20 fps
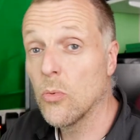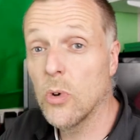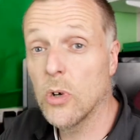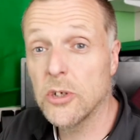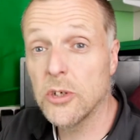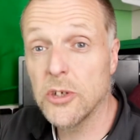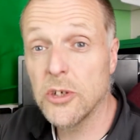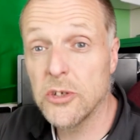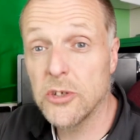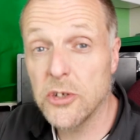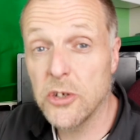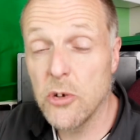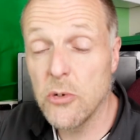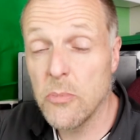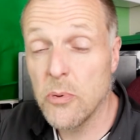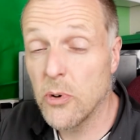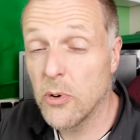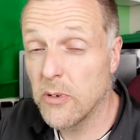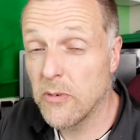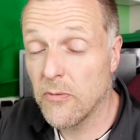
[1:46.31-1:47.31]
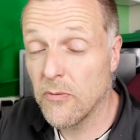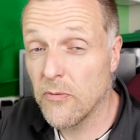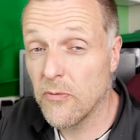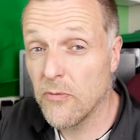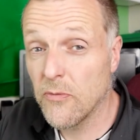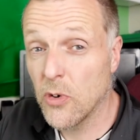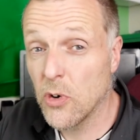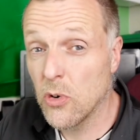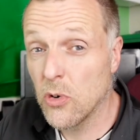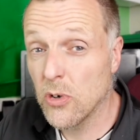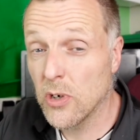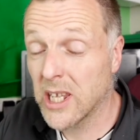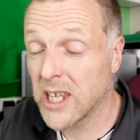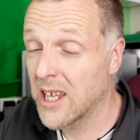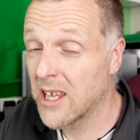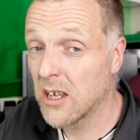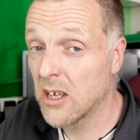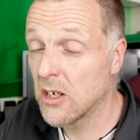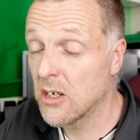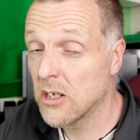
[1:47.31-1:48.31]
One of the 2.4
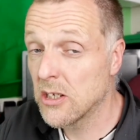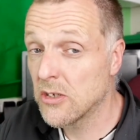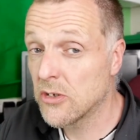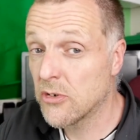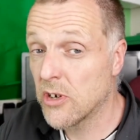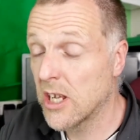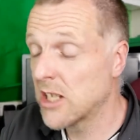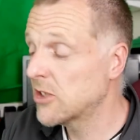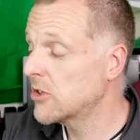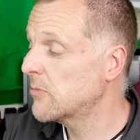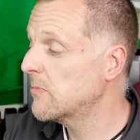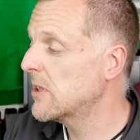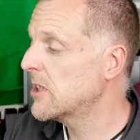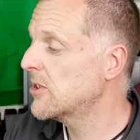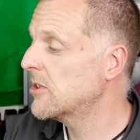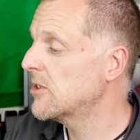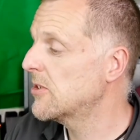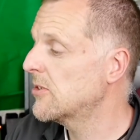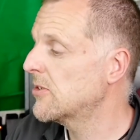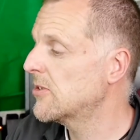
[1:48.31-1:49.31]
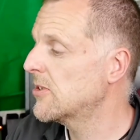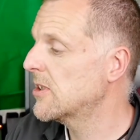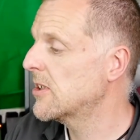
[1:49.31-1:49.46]
gigahertz transmitters